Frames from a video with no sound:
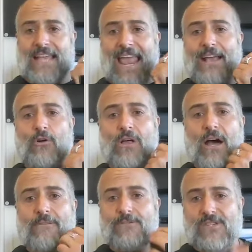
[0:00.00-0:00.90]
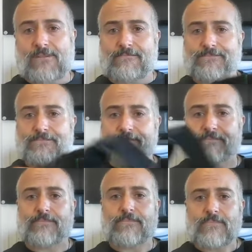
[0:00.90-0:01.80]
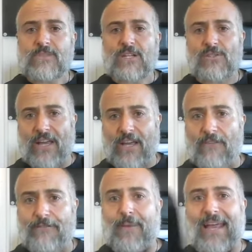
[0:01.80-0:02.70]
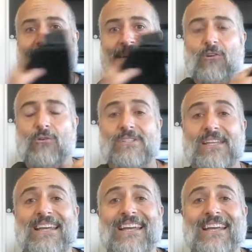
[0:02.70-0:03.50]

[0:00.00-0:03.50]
ankle cuffs. So I cuffed my ankles,